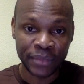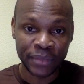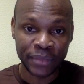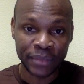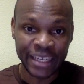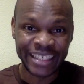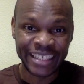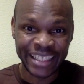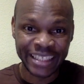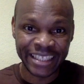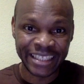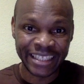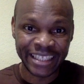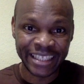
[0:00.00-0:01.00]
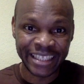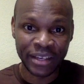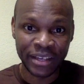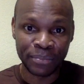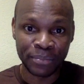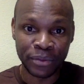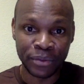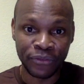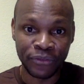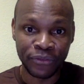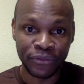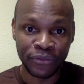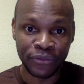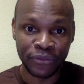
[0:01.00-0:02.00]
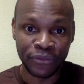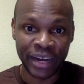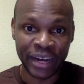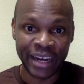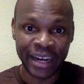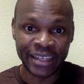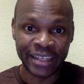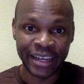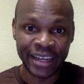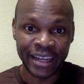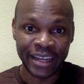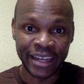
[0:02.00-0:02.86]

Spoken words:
incentive can be provided